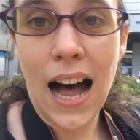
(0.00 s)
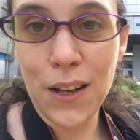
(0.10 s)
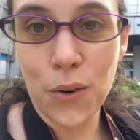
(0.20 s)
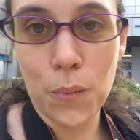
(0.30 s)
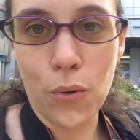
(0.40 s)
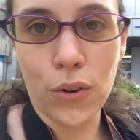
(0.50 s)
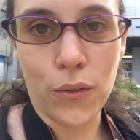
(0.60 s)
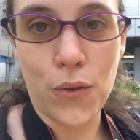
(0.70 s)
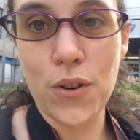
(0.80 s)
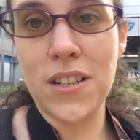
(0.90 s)
at one point,
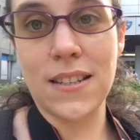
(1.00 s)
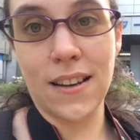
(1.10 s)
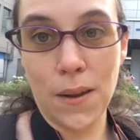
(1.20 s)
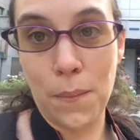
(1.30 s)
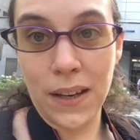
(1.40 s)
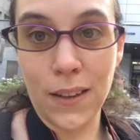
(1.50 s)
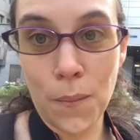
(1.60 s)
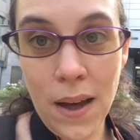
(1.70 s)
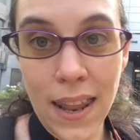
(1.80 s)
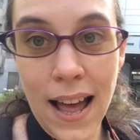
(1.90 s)
of course, she's gonna pick the Mad